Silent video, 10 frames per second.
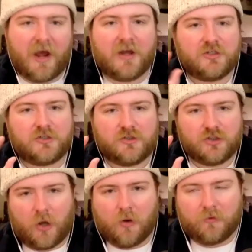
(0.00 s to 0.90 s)
I just
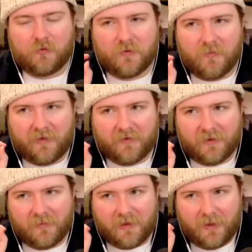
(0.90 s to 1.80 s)
chose to
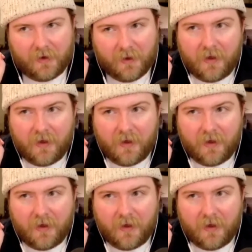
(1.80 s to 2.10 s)
basically be like,